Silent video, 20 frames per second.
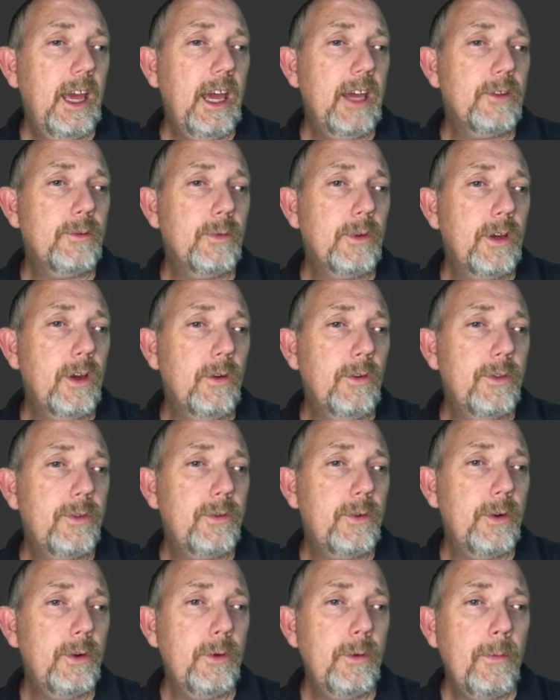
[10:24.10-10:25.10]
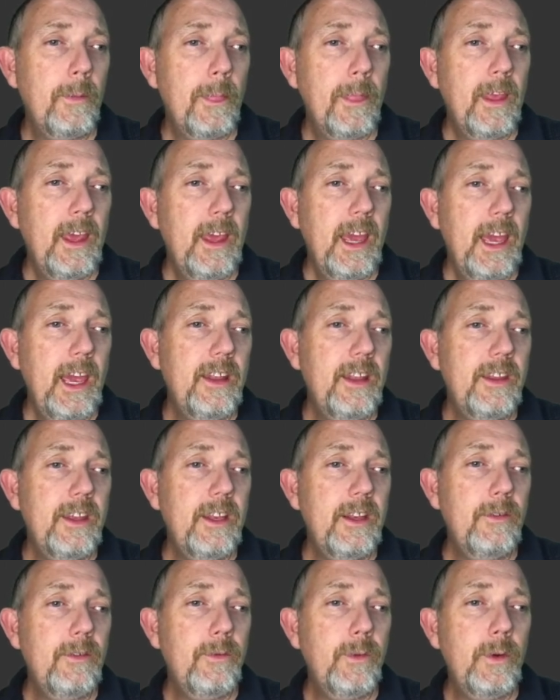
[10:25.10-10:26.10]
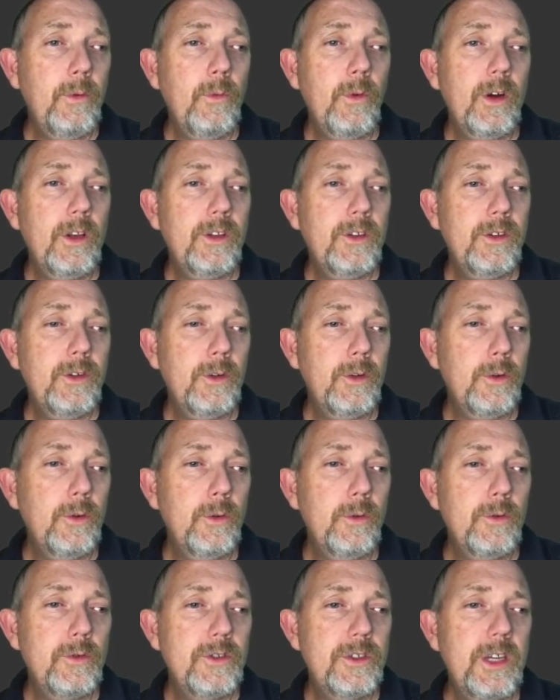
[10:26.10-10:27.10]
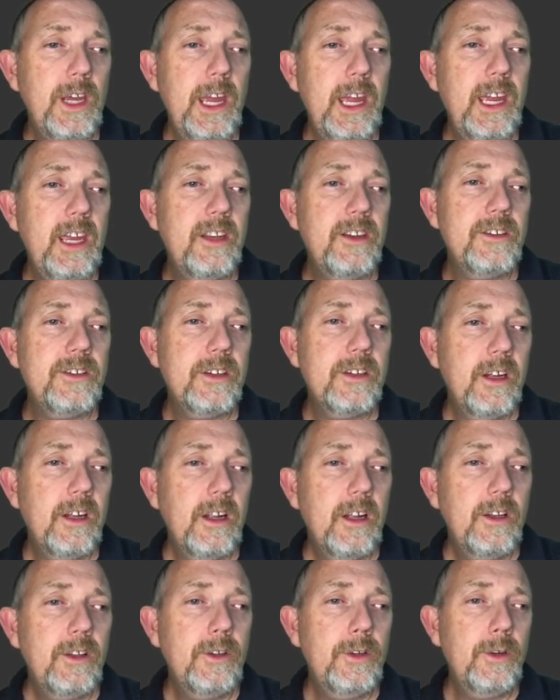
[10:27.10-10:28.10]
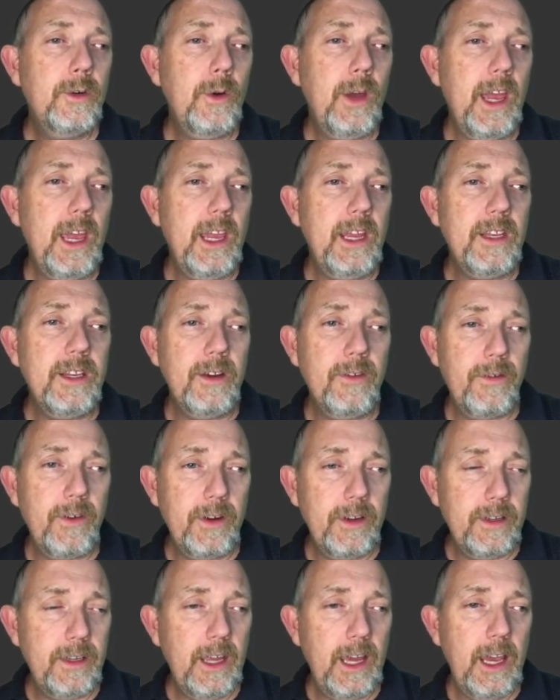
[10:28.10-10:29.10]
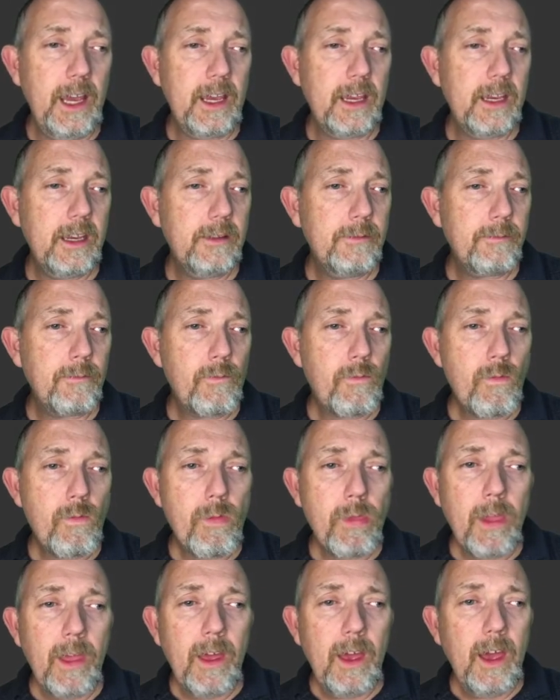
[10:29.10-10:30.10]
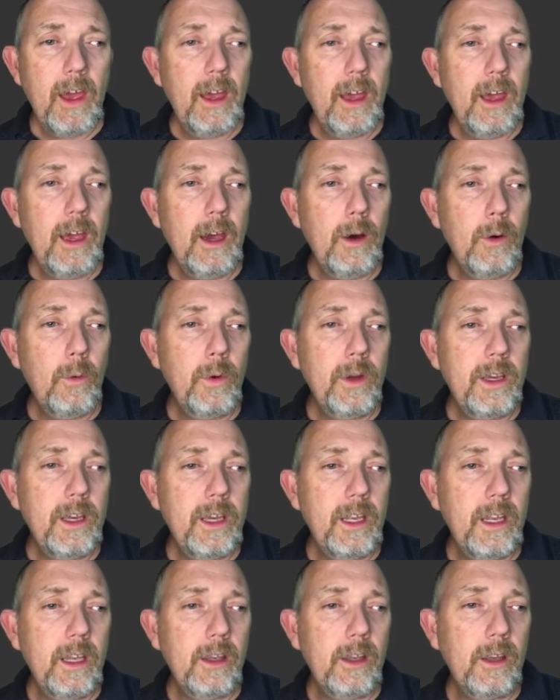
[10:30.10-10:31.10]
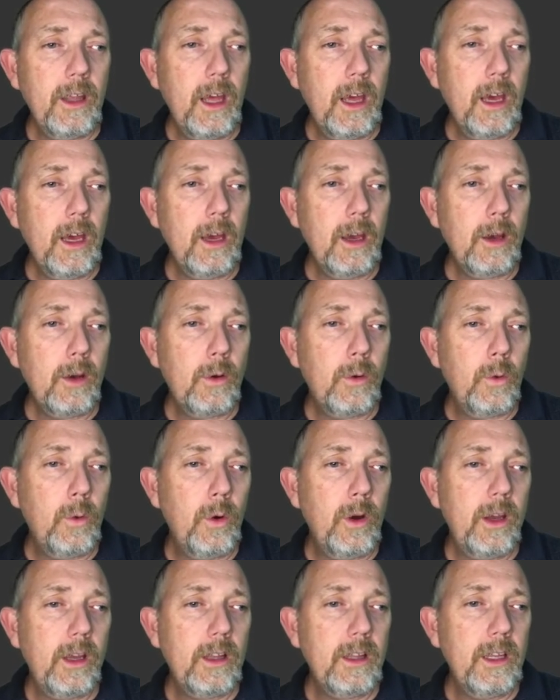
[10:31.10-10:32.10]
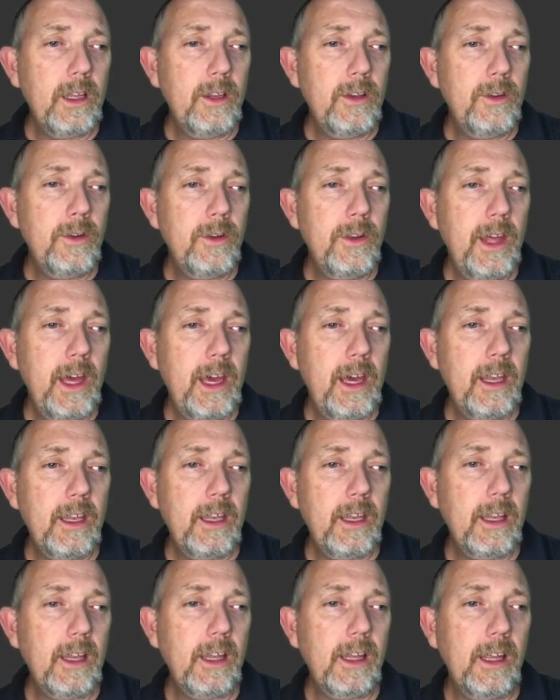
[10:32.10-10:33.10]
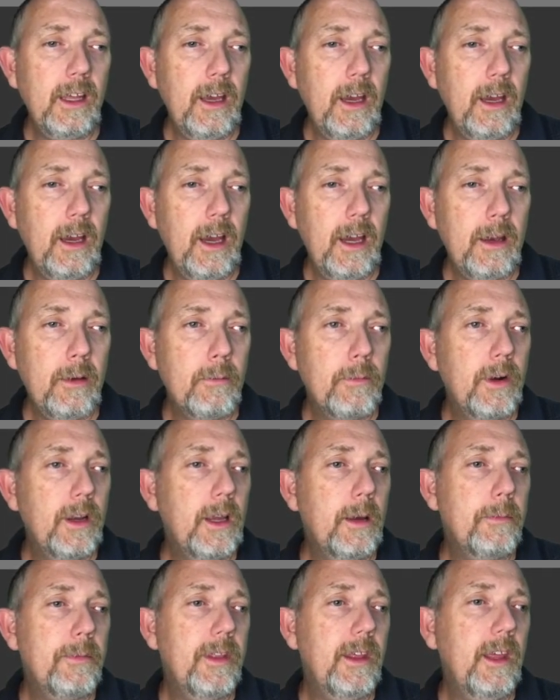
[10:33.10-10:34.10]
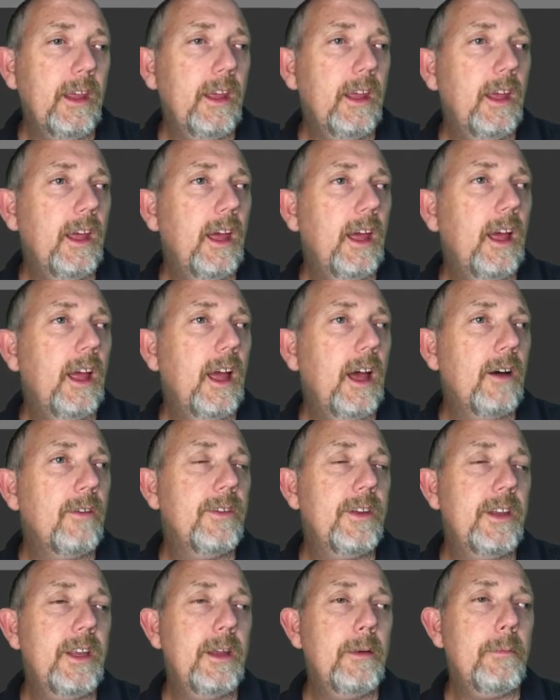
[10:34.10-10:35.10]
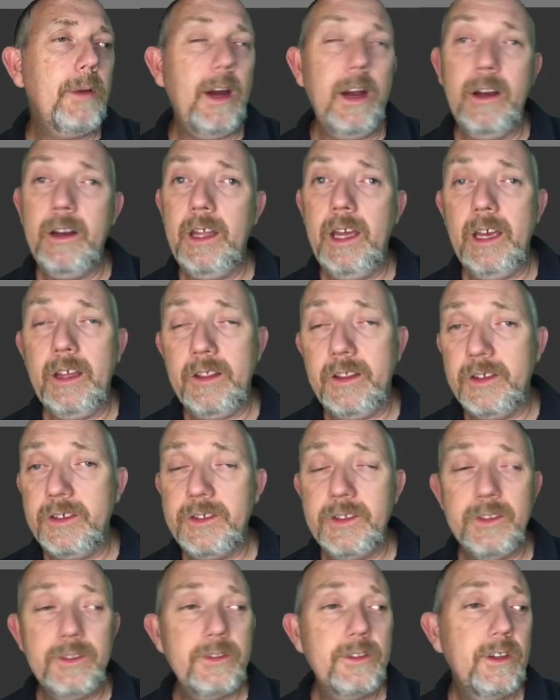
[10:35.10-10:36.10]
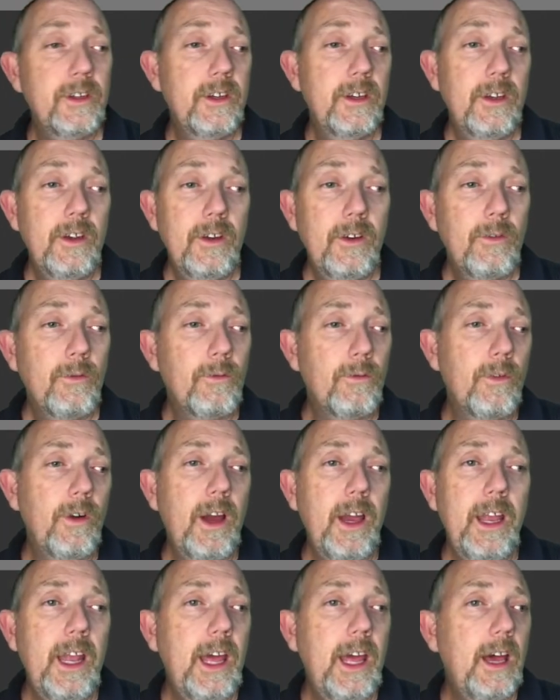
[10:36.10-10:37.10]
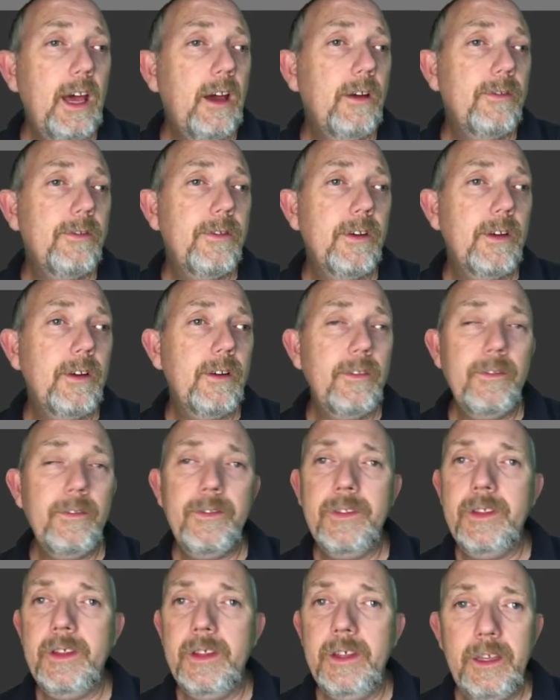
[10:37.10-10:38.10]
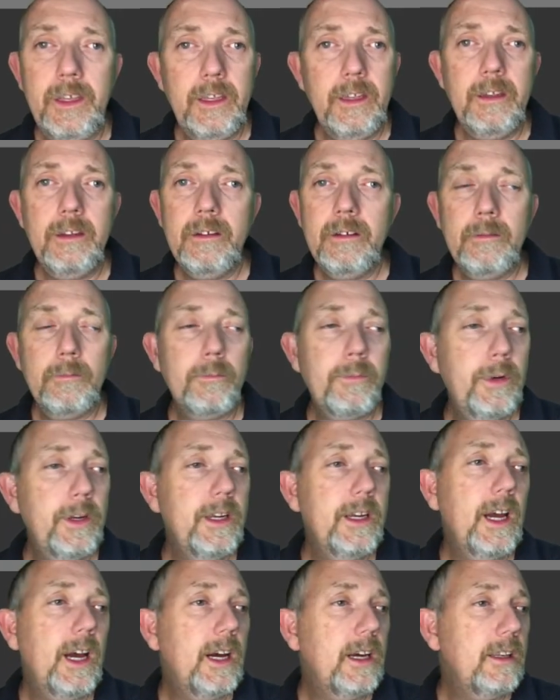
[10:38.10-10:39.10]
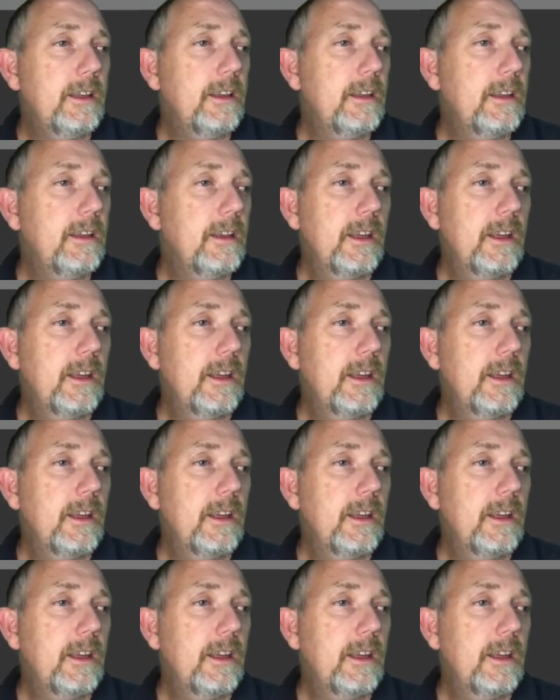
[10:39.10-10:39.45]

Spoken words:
as we go through. And then if we want to change to a different deck, we can quickly do that. I can bring up the Elven Empire deck. This is right off of the Precon,